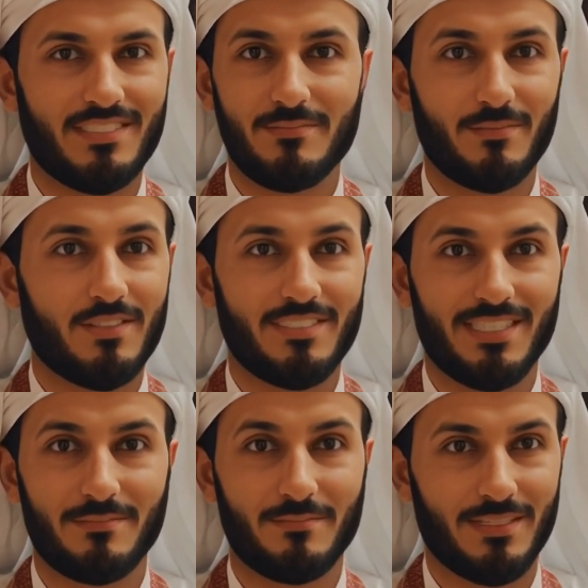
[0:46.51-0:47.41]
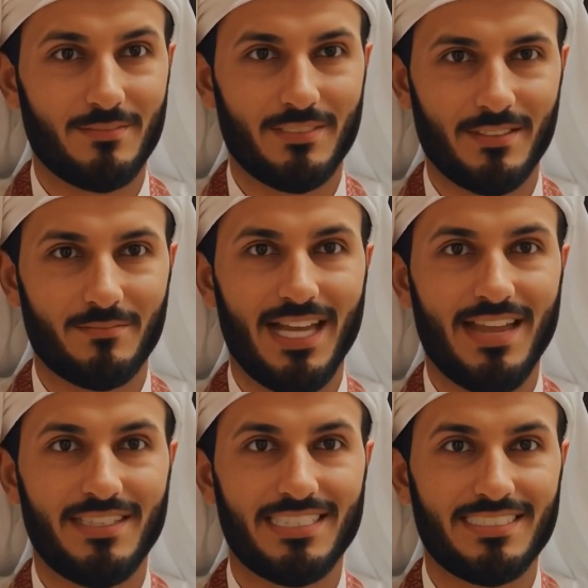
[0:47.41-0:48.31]
Spells that can manipulate
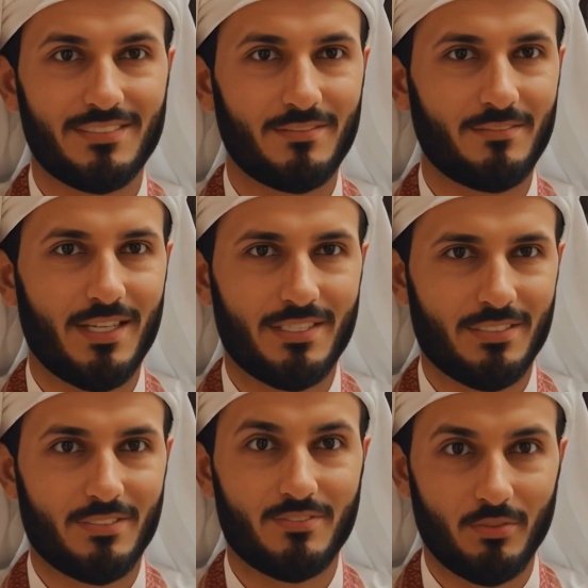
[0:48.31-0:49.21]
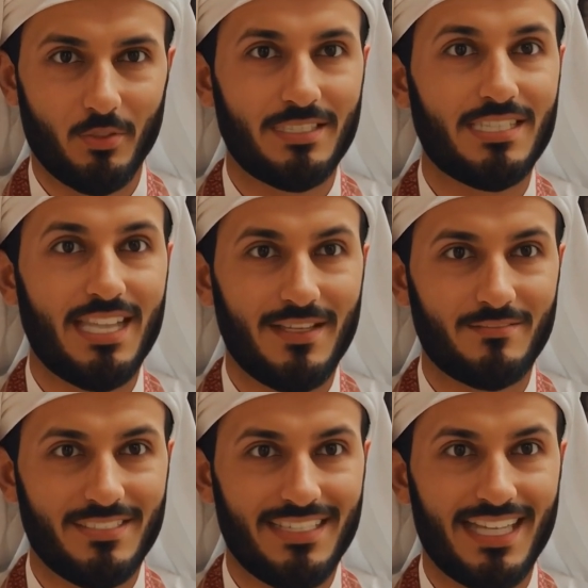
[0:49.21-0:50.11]
reality itself. We're talking controlling
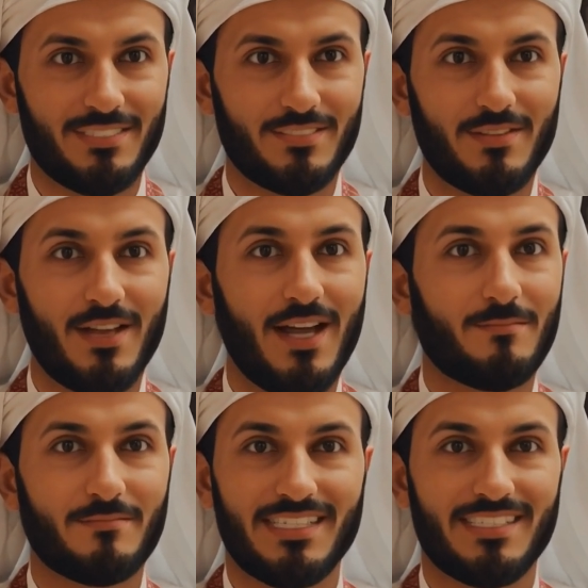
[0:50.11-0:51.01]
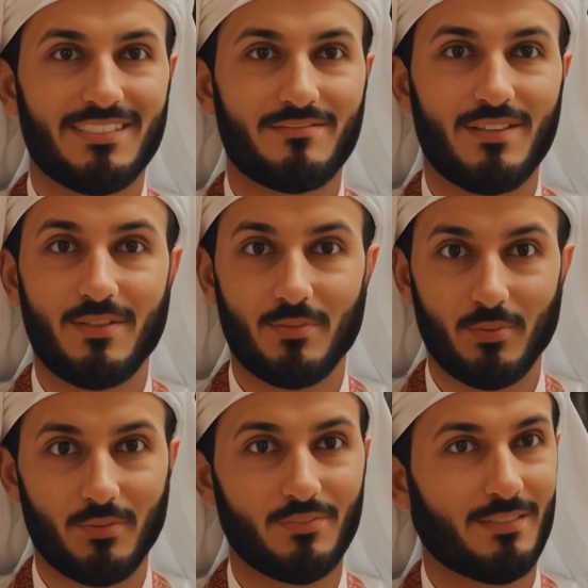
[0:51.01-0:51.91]
life and death, bending the very
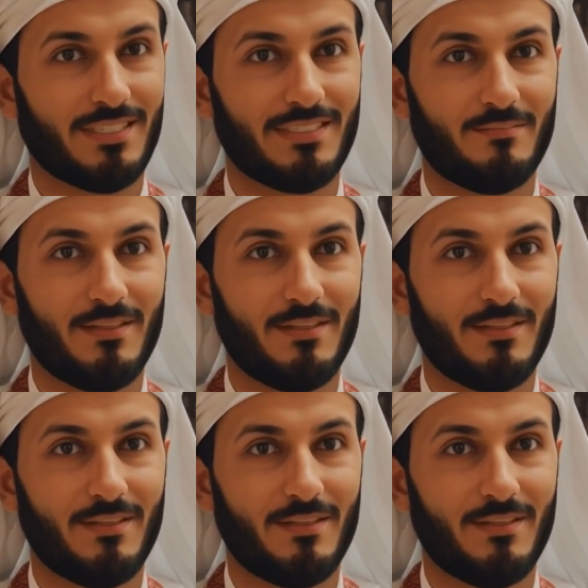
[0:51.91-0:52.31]
rules we live